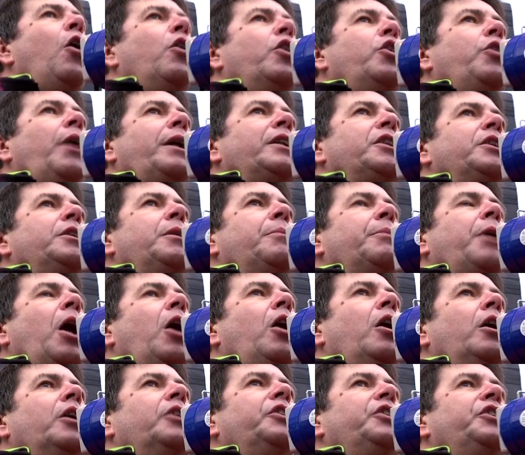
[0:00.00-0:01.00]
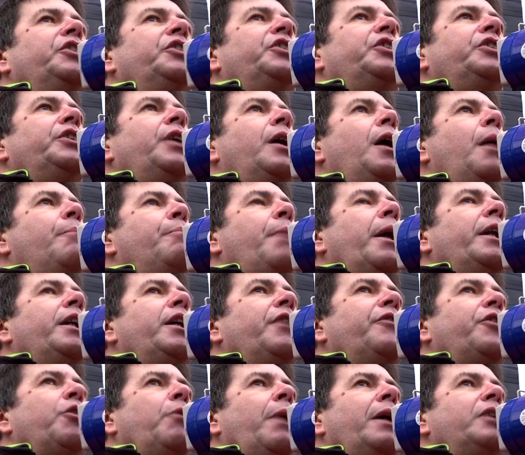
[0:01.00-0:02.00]
On Cressingham Gardens, many
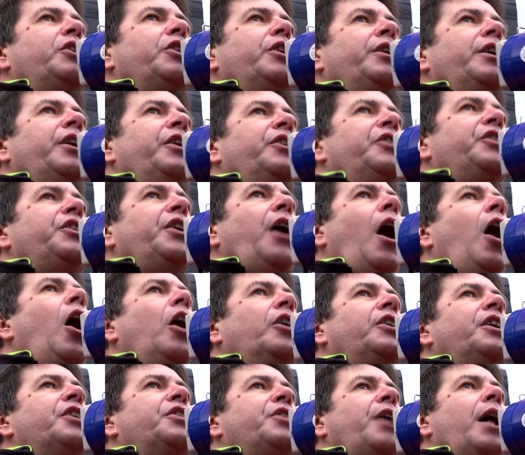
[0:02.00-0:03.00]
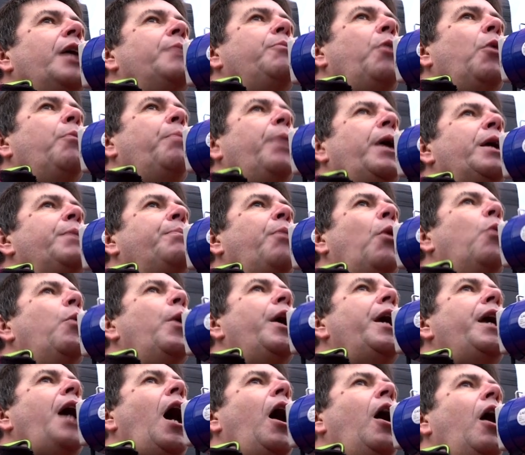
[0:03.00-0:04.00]
of the residents are disabled people.
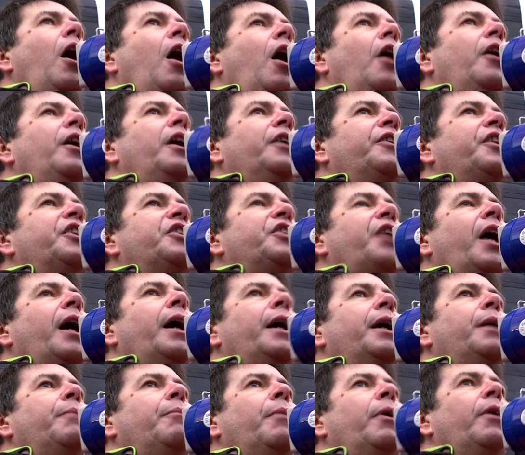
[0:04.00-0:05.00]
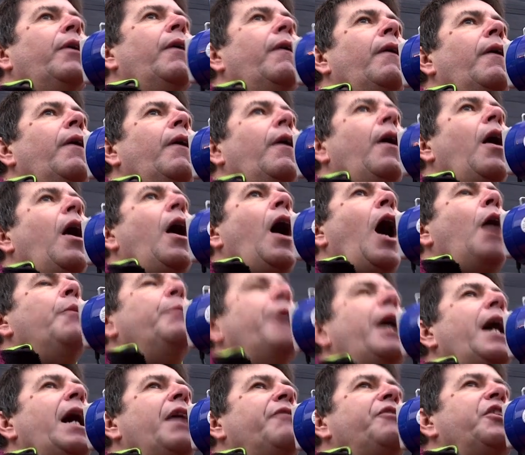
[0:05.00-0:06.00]
We are the same, and
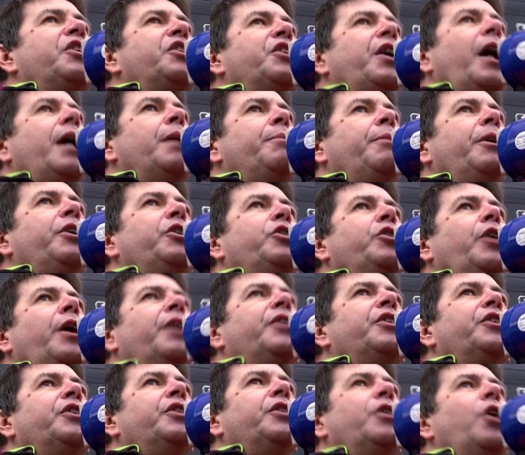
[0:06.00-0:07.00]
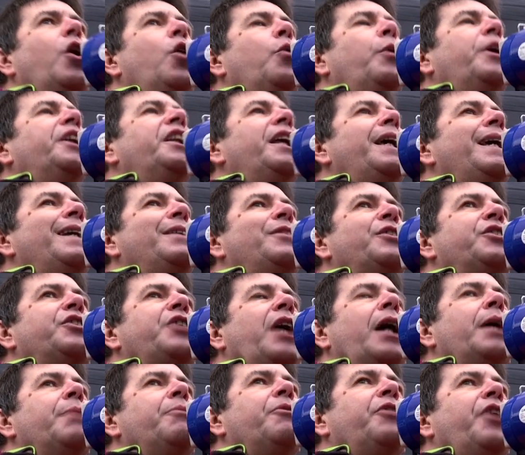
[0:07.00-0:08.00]
we have the same interests. We need the
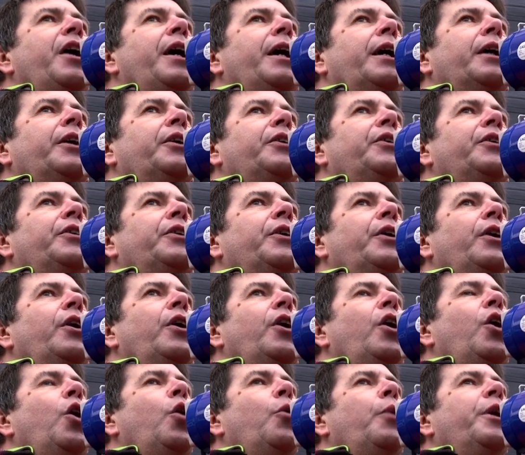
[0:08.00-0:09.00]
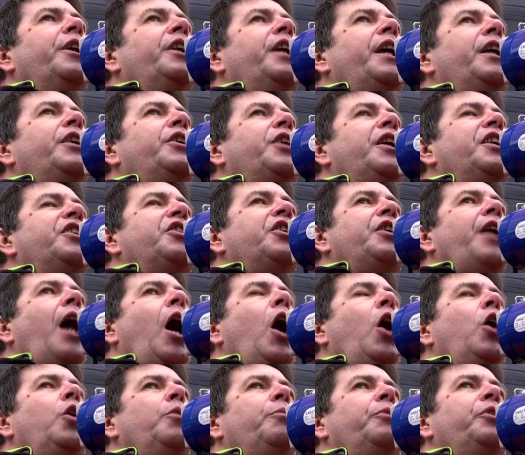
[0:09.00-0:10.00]
same things. We need decent
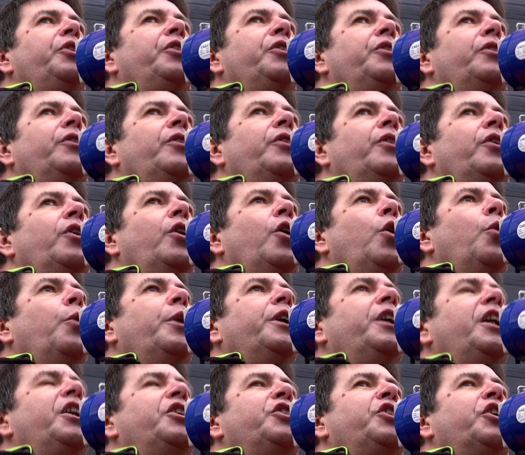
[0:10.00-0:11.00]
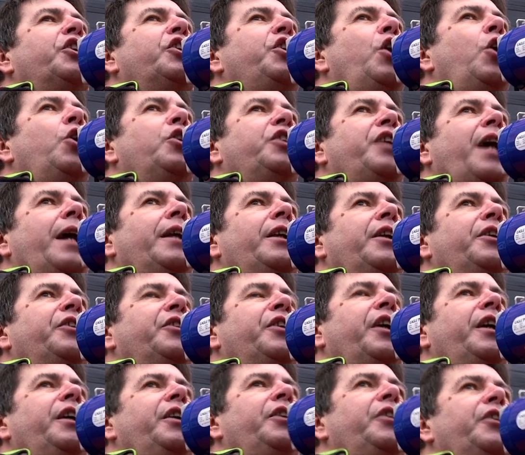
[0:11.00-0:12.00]
homes. We need secure
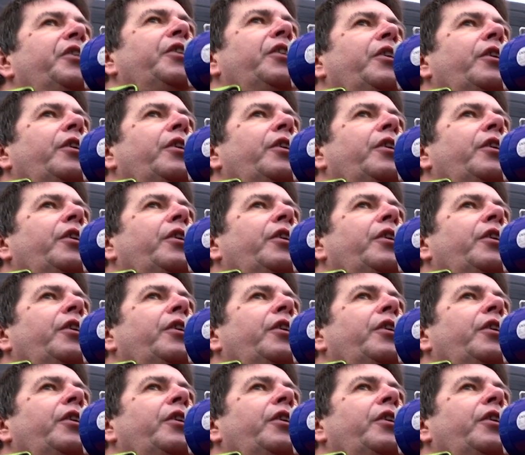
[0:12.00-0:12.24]
tenancies.